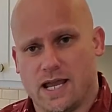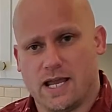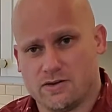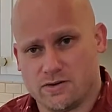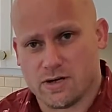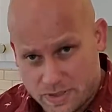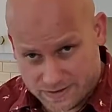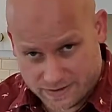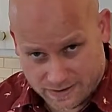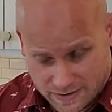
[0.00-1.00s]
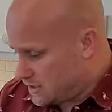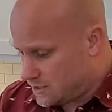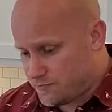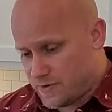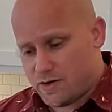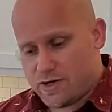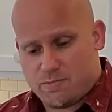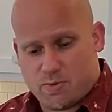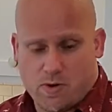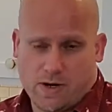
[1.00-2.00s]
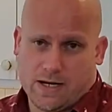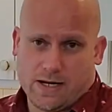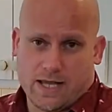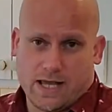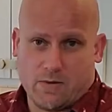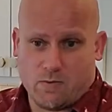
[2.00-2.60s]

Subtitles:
and your business. It's very important that